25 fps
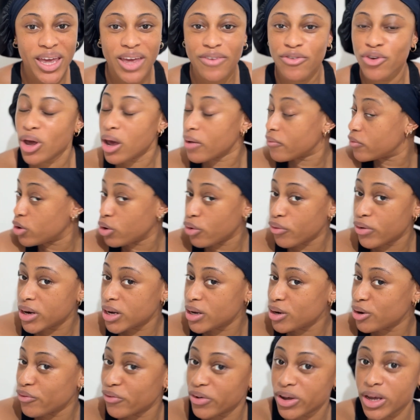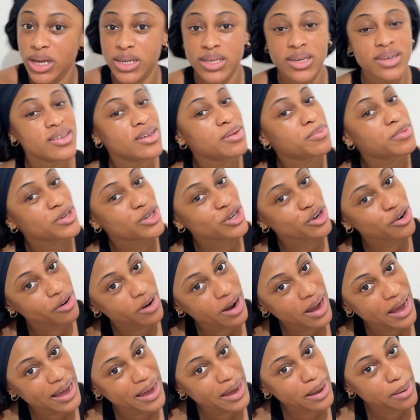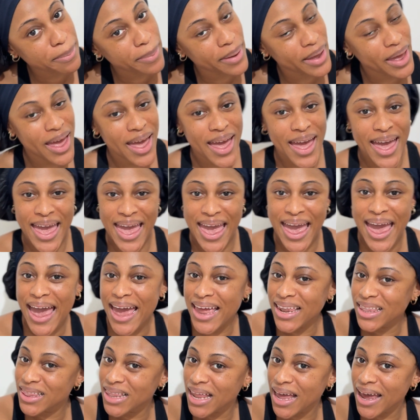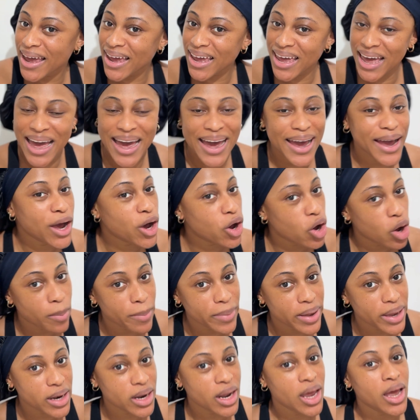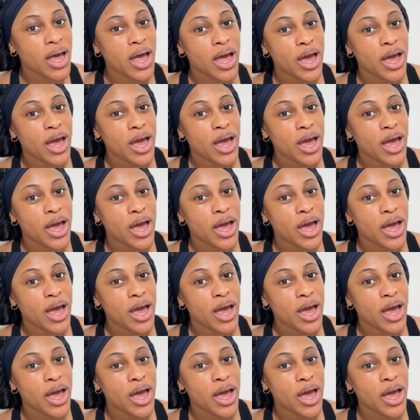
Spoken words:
If you haven't already, don't forget to subscribe and like and comment.